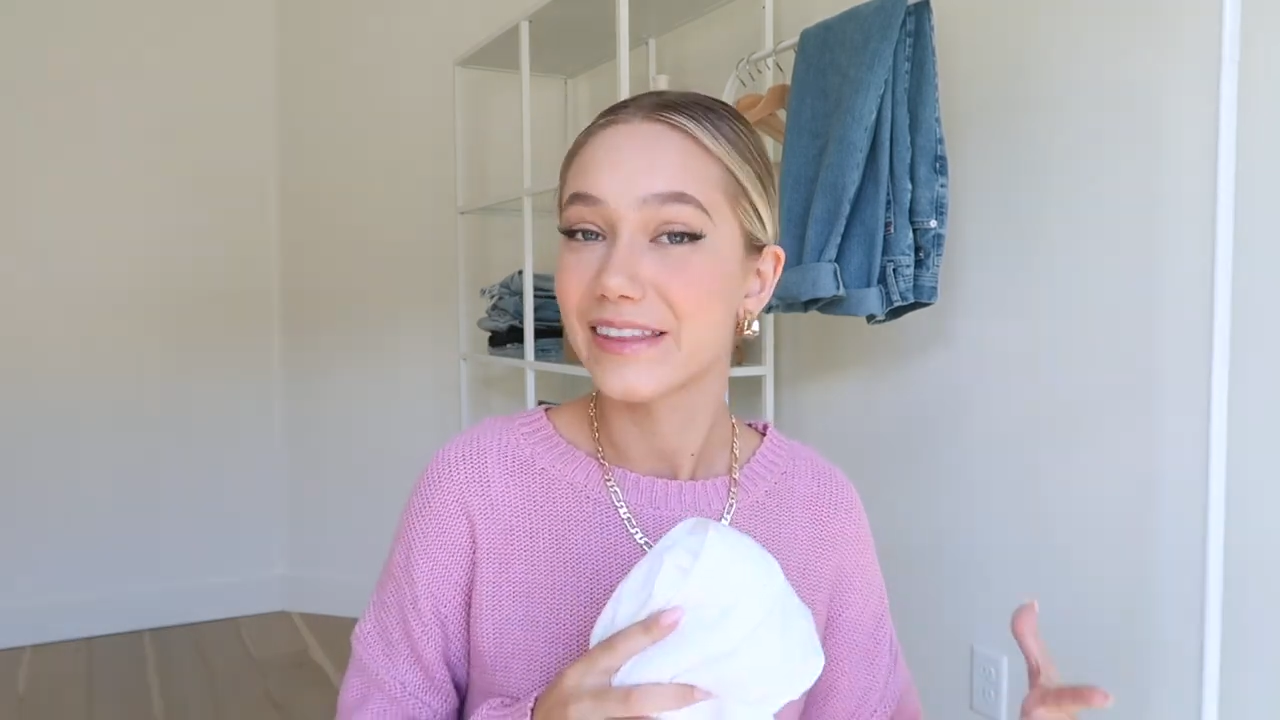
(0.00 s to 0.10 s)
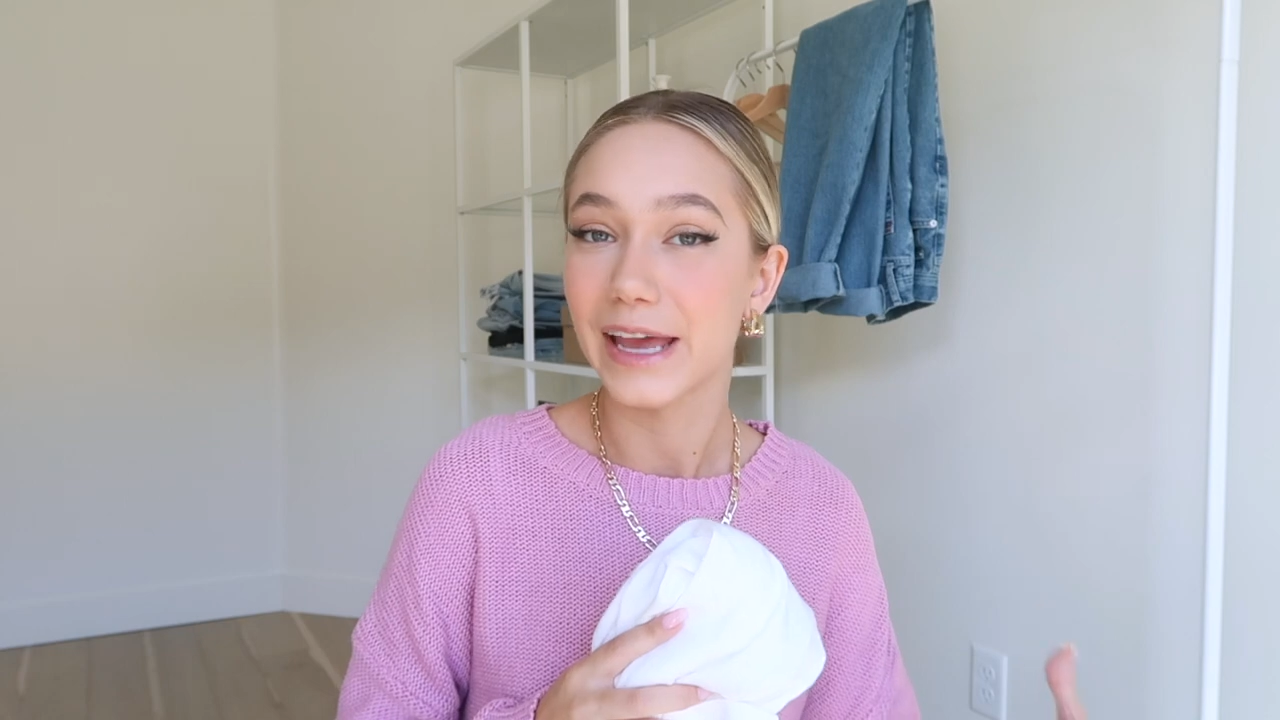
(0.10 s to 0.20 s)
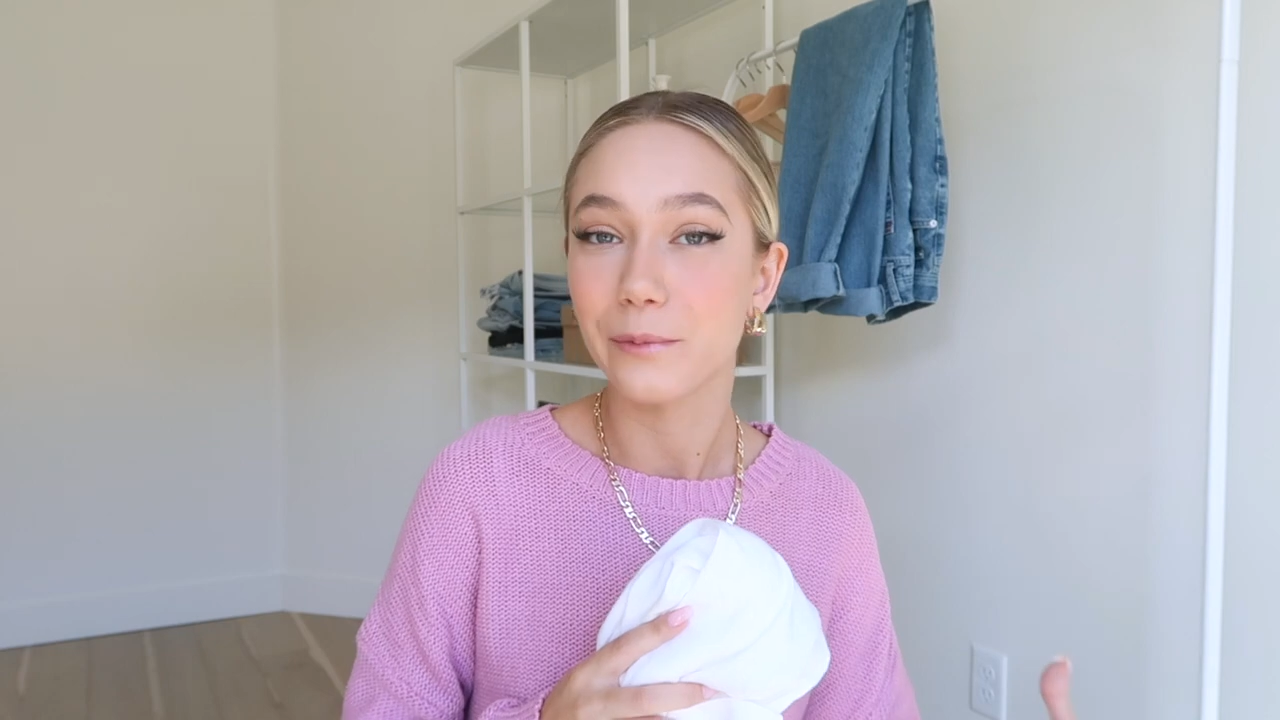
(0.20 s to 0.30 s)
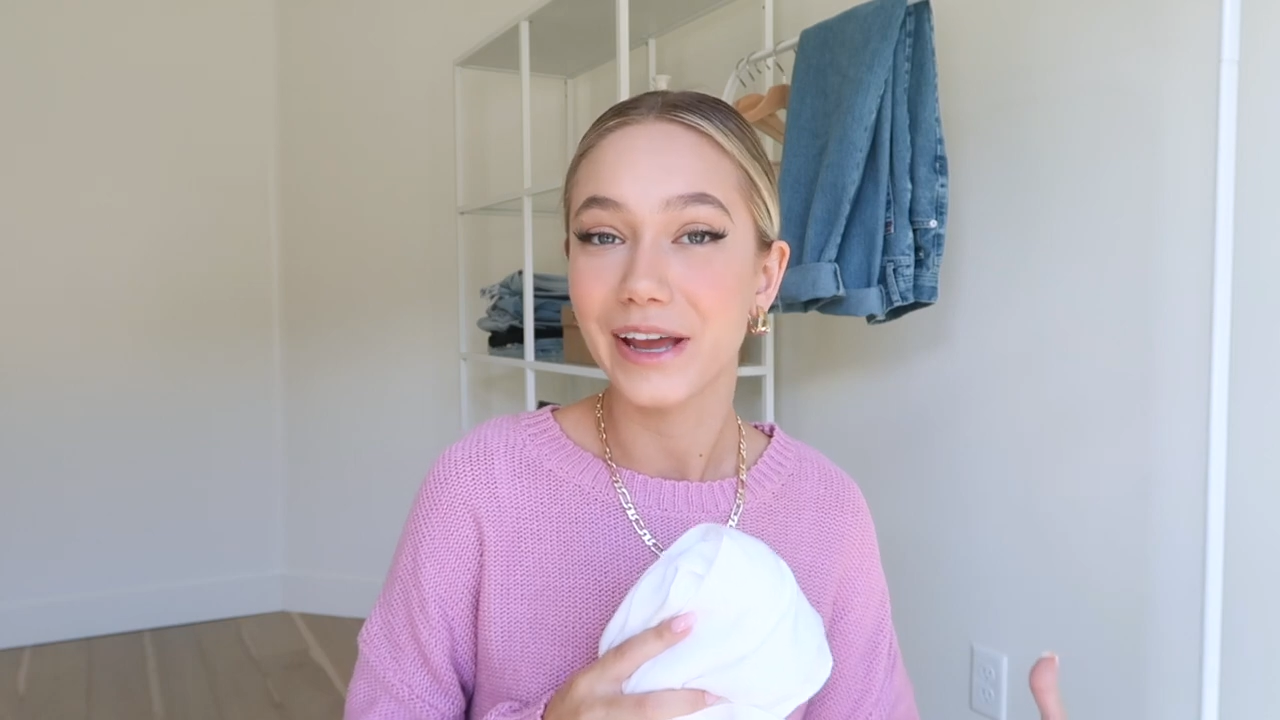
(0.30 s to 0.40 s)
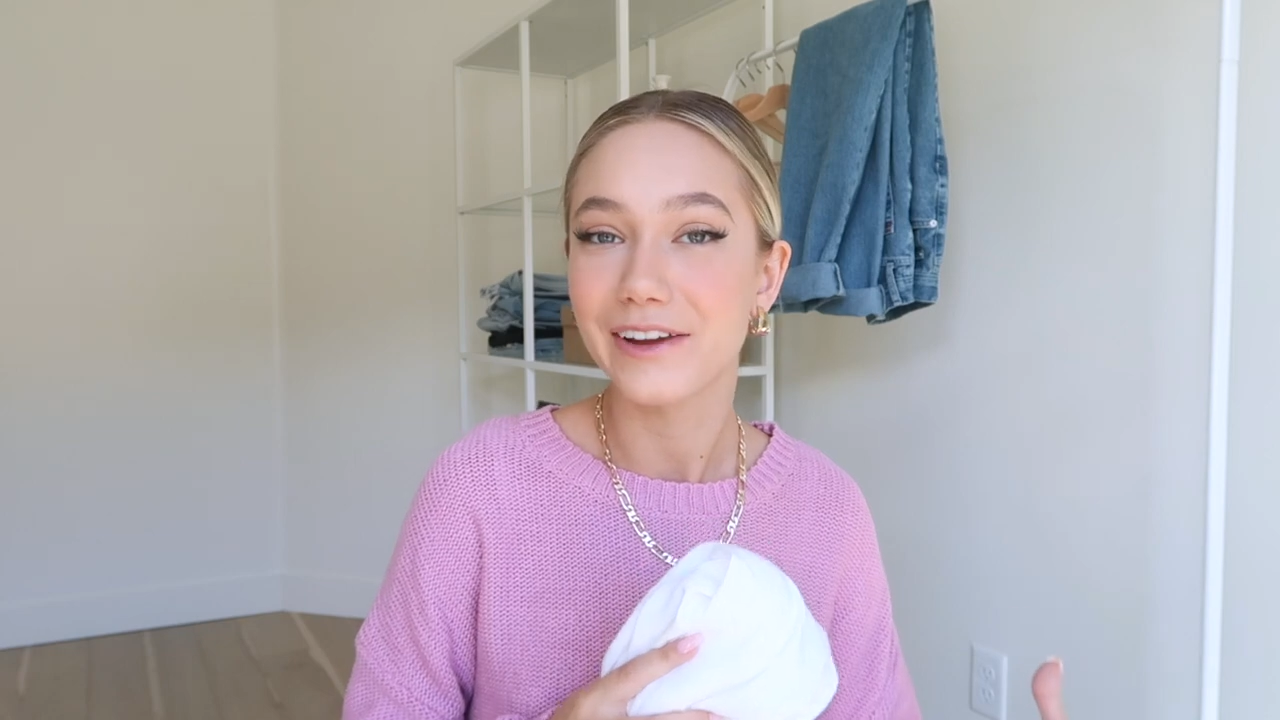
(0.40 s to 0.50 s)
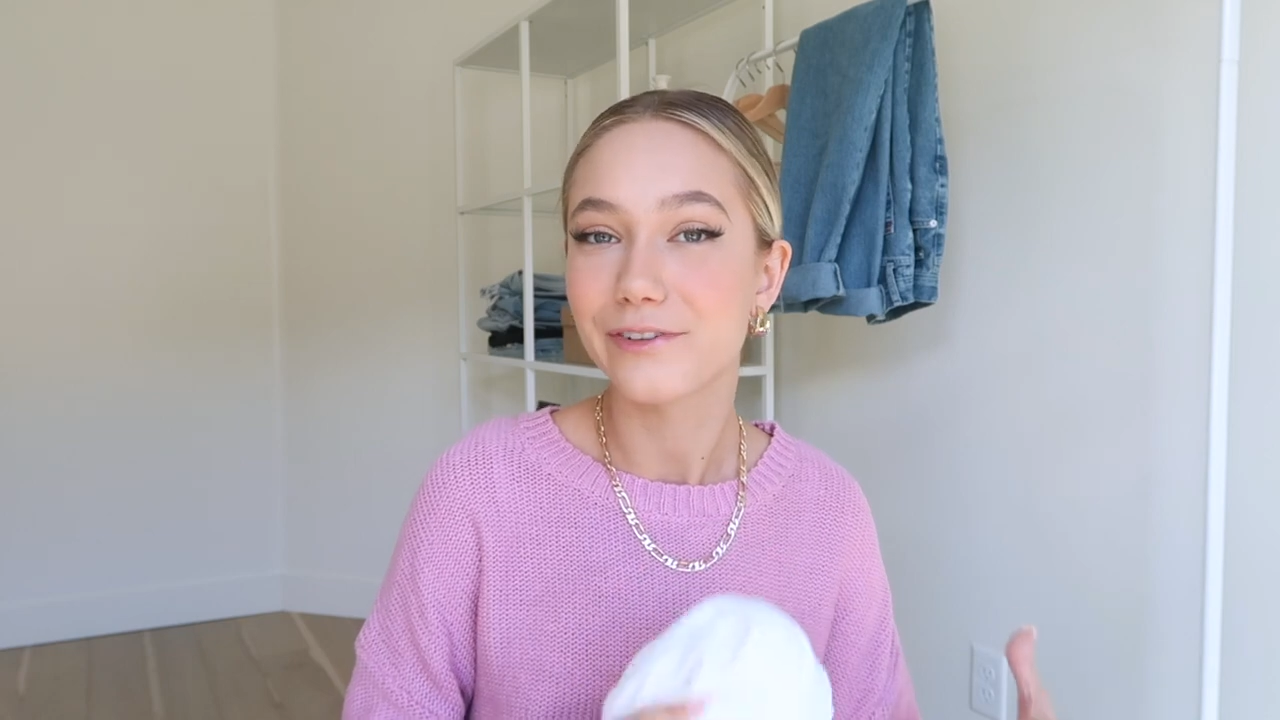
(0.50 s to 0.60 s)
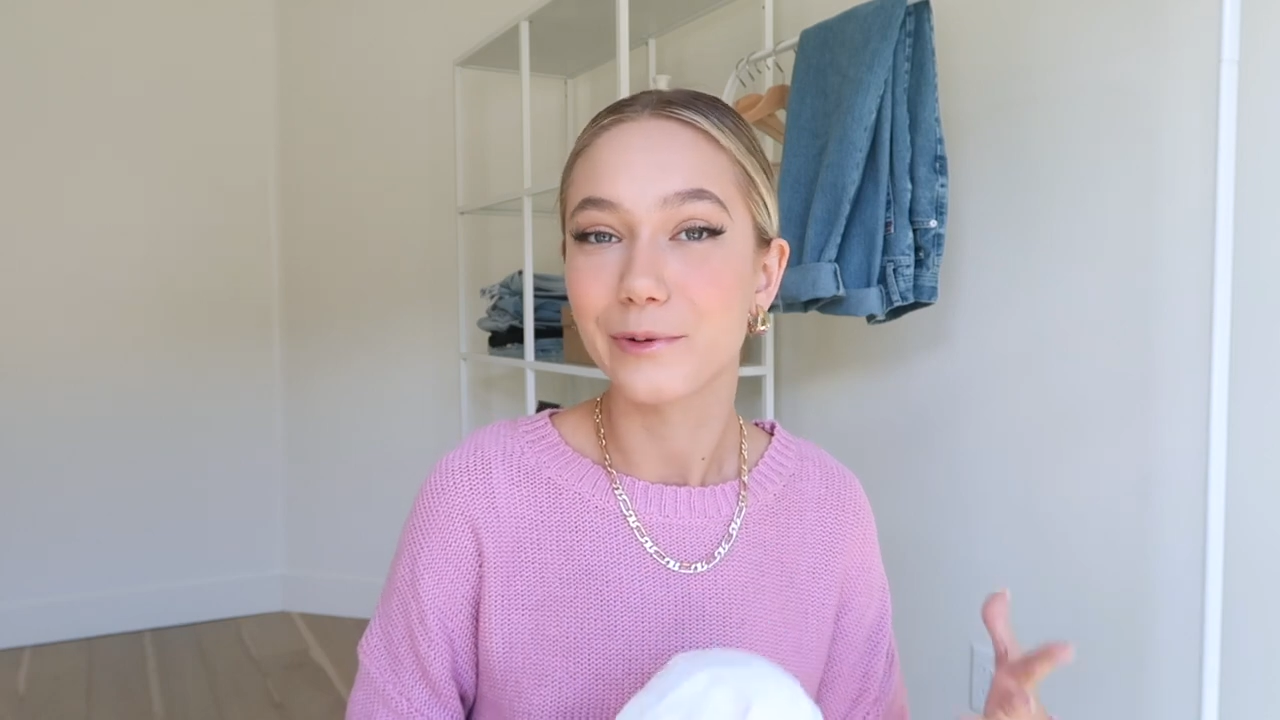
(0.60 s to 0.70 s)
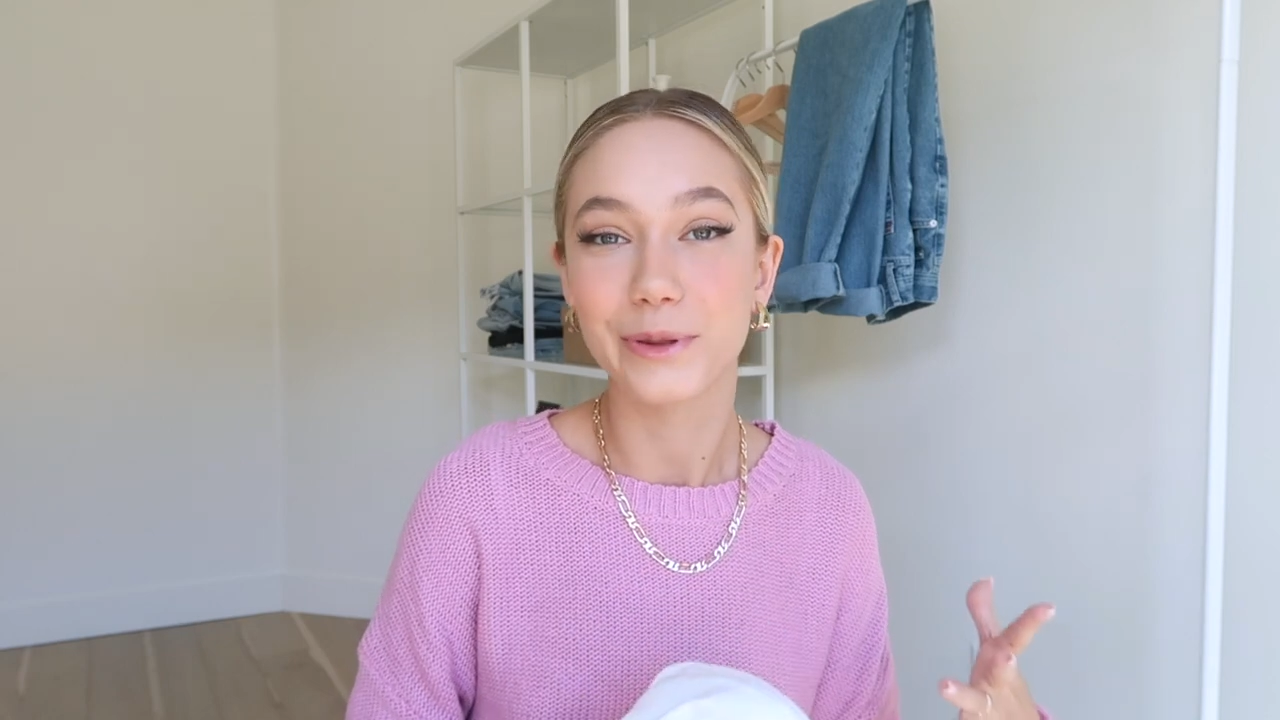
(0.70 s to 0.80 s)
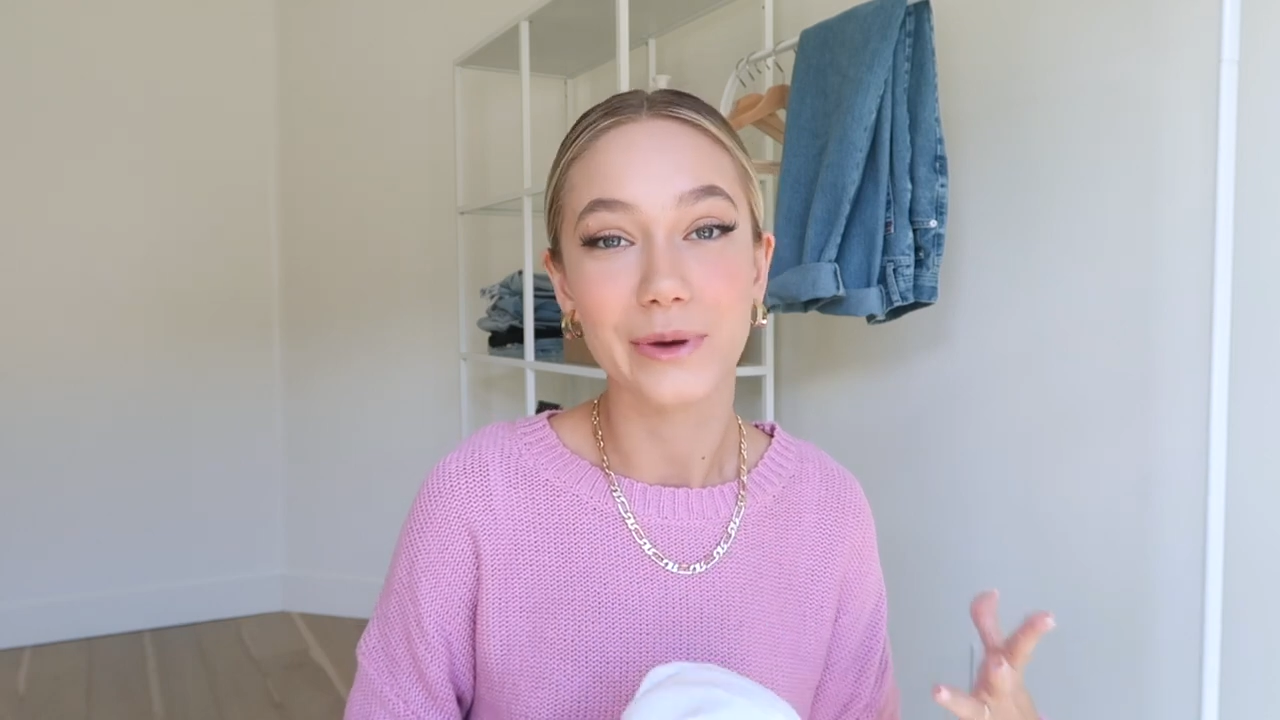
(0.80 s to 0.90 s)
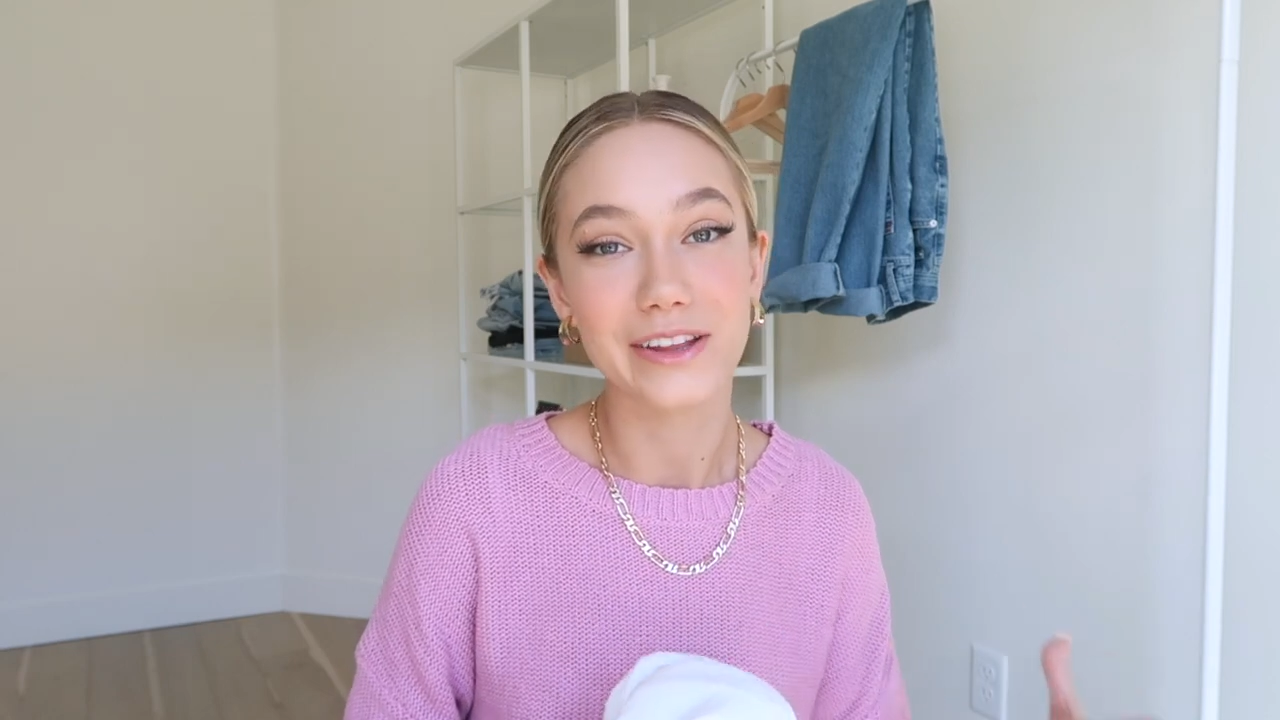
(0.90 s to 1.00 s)
lightweight for
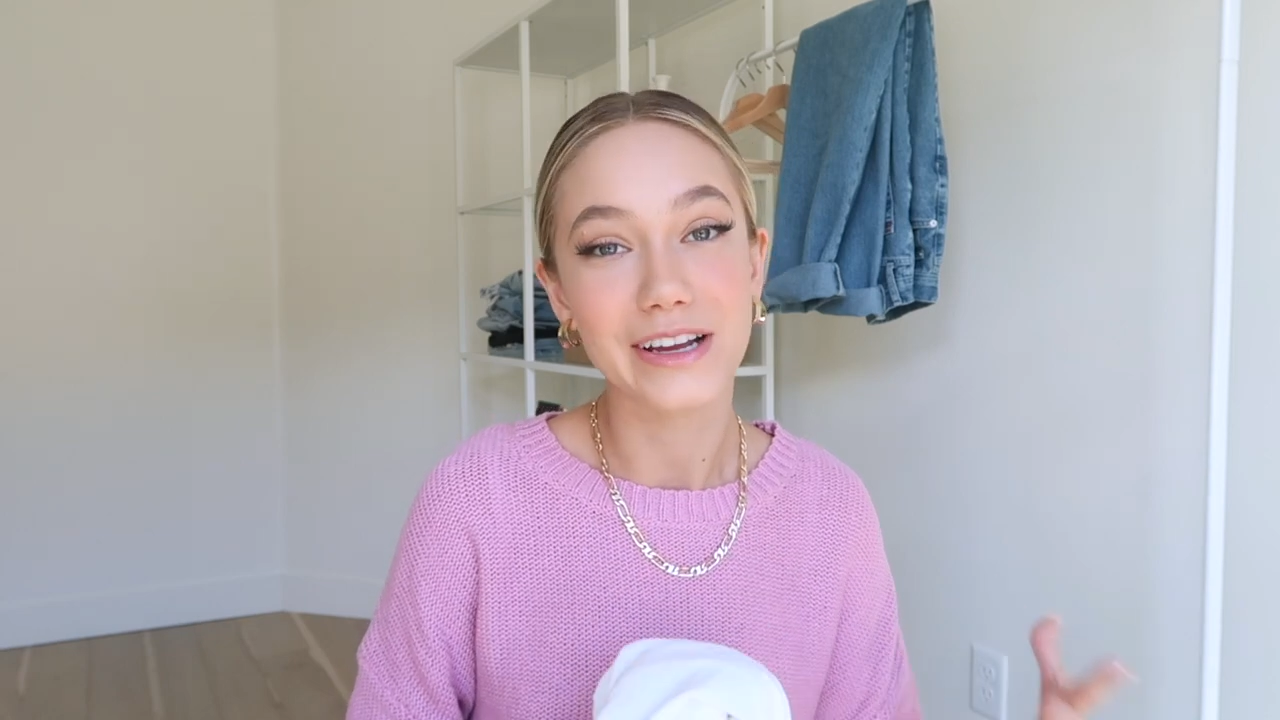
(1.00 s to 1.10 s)
when the weather